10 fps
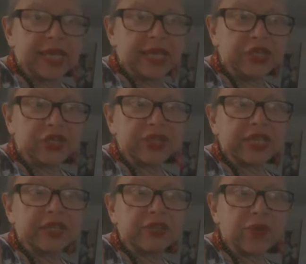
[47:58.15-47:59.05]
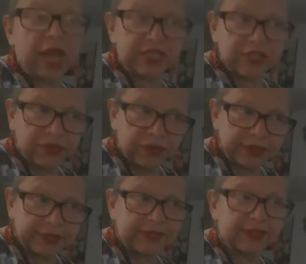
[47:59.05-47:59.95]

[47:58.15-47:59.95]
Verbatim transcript: It's just a transference